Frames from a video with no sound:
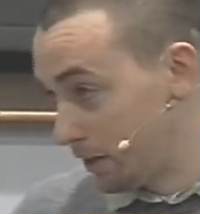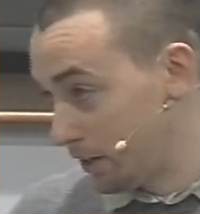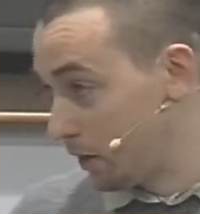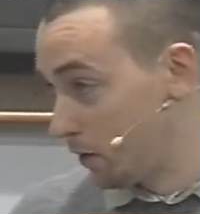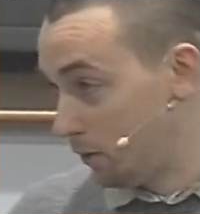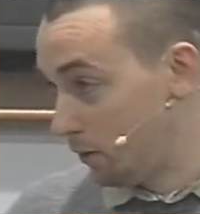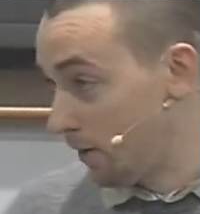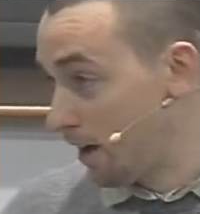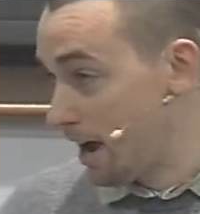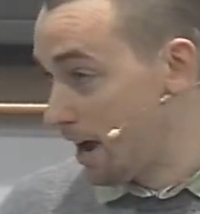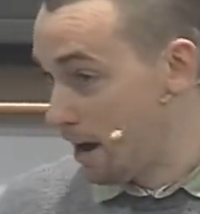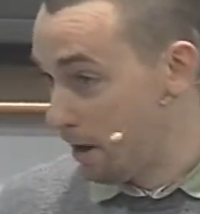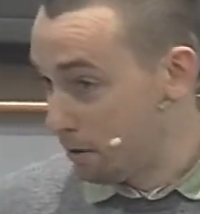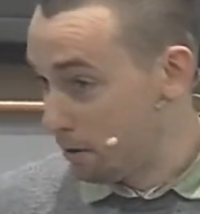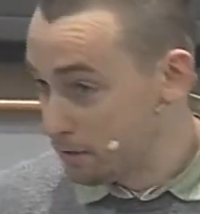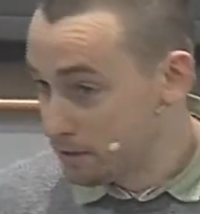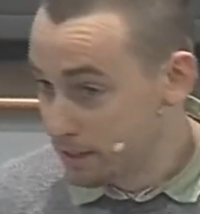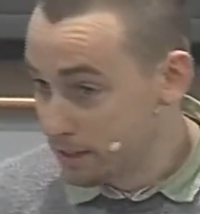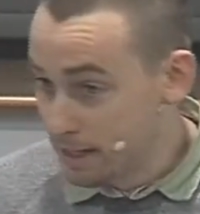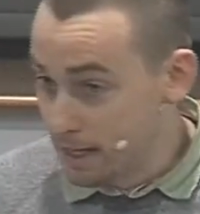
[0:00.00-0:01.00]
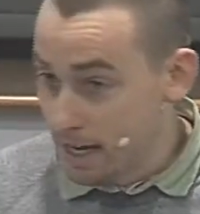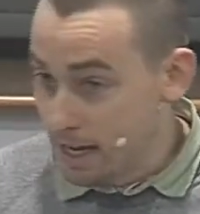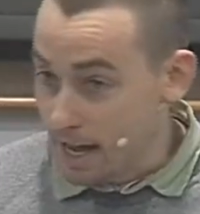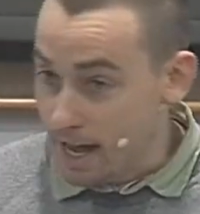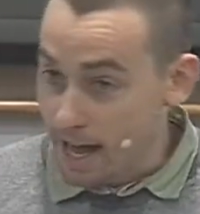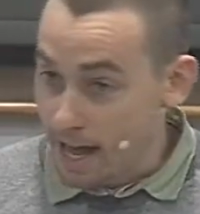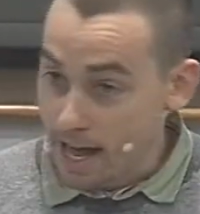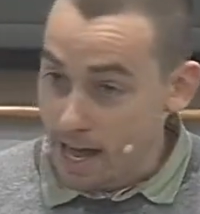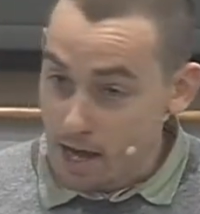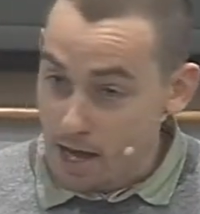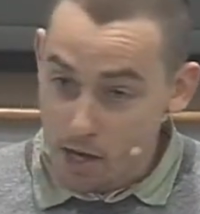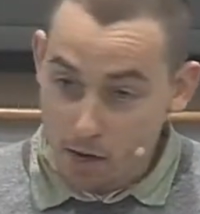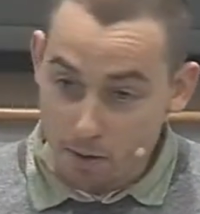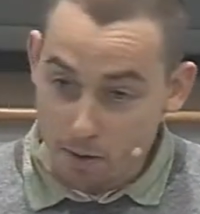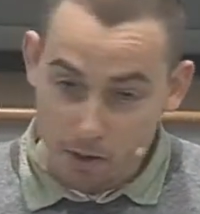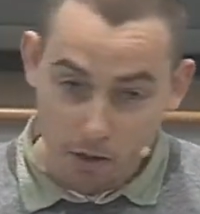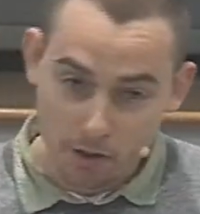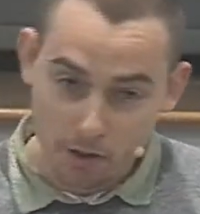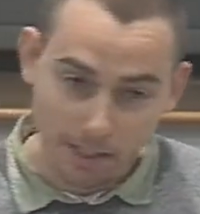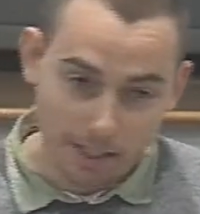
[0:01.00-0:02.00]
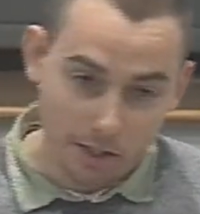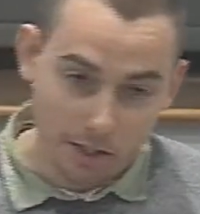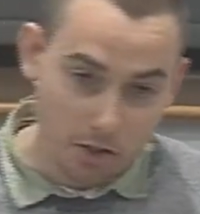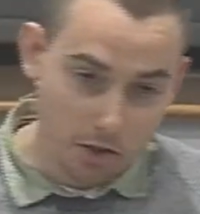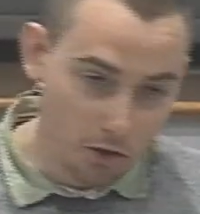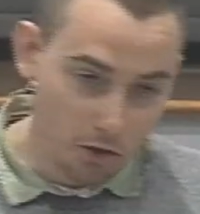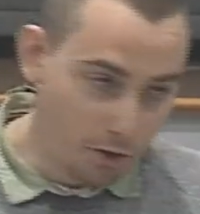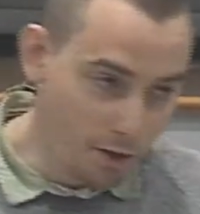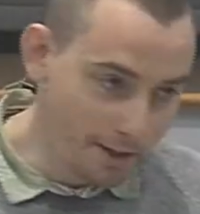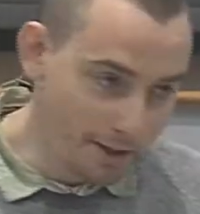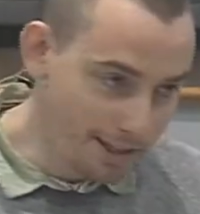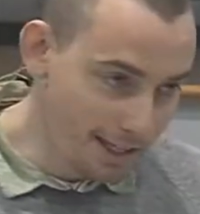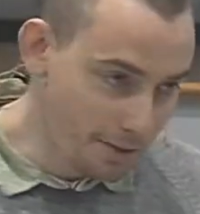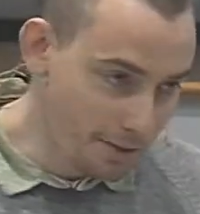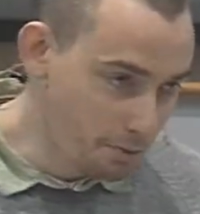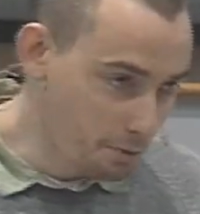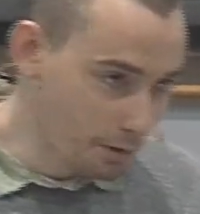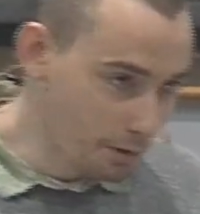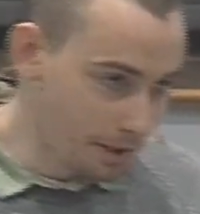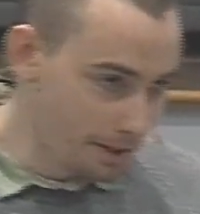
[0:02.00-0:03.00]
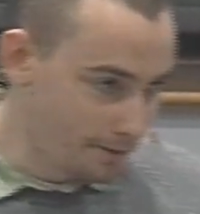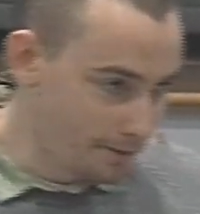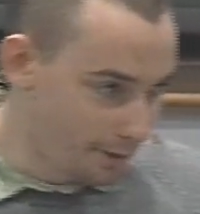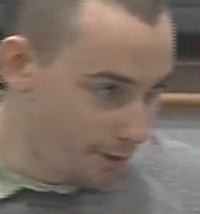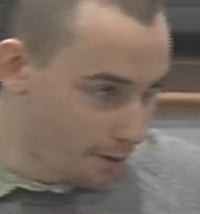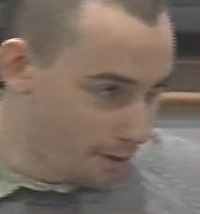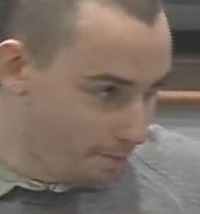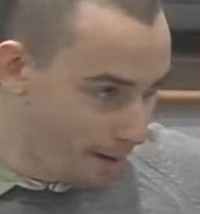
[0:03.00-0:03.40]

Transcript: the crowd who had just enjoyed this wonderful